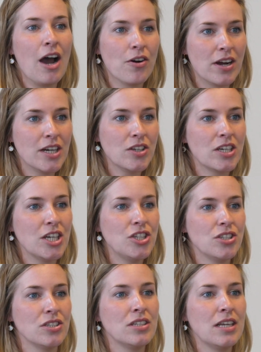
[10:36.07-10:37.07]
our
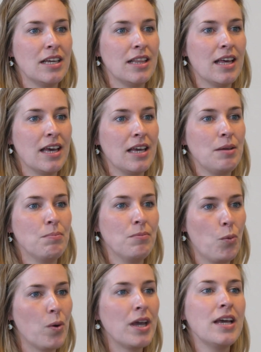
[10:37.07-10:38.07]
education in
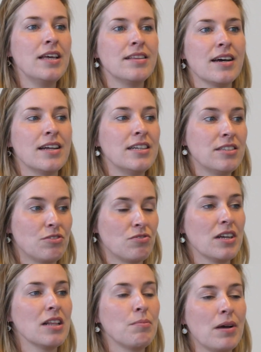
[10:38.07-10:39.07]
a way that is
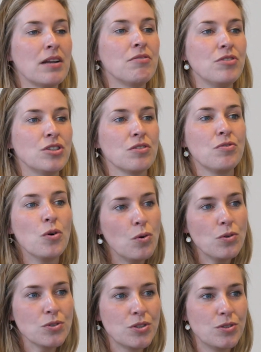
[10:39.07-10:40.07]
really beneficial for
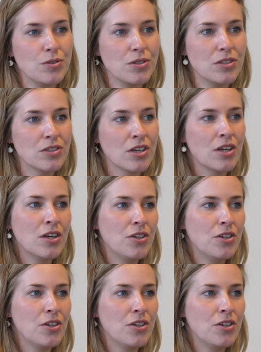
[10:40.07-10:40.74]
all students,